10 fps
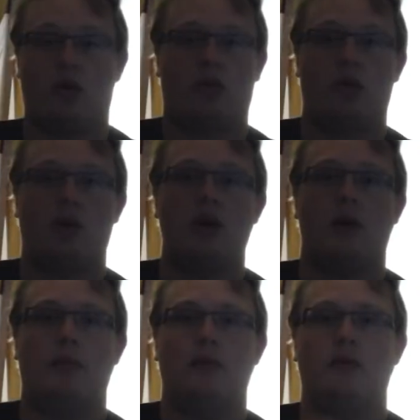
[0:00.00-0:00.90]
are all grown
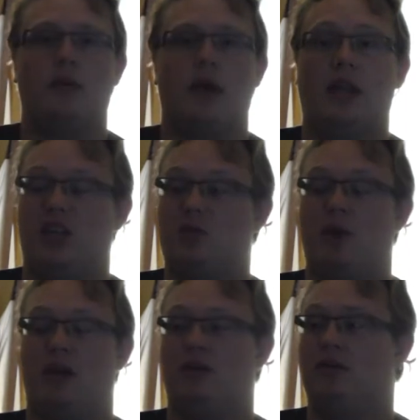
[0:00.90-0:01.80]
up, and he
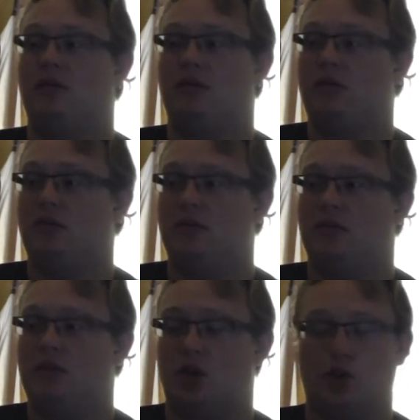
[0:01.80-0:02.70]
spent
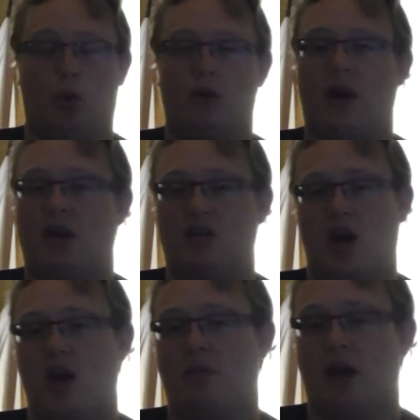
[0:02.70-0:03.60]
a short amount of
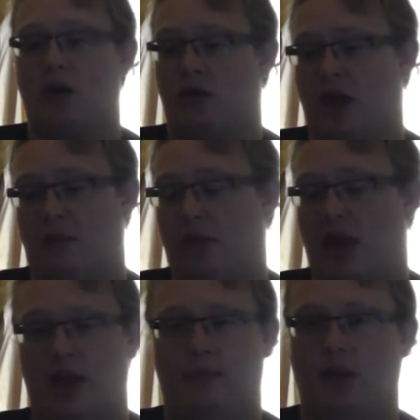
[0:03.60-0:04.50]
time down on that
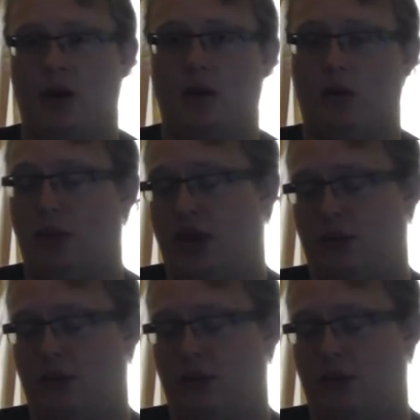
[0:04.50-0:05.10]
planet below, the